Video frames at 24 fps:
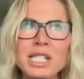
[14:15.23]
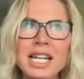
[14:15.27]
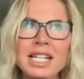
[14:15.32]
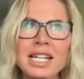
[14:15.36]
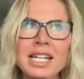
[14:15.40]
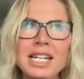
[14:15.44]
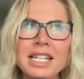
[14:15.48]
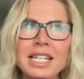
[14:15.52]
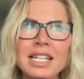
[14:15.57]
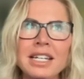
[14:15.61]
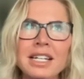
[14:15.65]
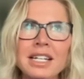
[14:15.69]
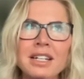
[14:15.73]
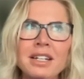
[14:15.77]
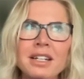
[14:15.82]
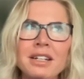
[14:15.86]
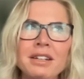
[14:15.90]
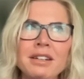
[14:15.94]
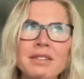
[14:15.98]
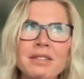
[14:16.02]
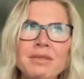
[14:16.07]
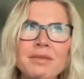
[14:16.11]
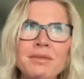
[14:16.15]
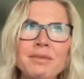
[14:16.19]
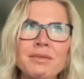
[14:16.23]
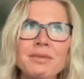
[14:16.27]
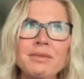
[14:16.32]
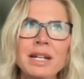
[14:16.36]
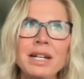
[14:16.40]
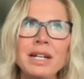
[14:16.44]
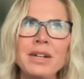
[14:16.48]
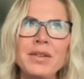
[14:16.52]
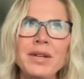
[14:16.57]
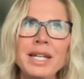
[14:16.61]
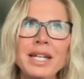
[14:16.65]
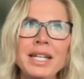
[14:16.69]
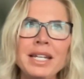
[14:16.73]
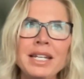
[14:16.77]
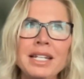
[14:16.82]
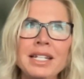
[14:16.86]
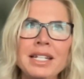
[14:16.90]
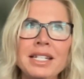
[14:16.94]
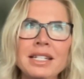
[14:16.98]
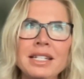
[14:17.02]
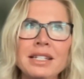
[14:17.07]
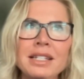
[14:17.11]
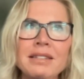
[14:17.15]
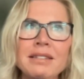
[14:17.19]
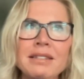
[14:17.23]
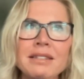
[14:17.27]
that like a very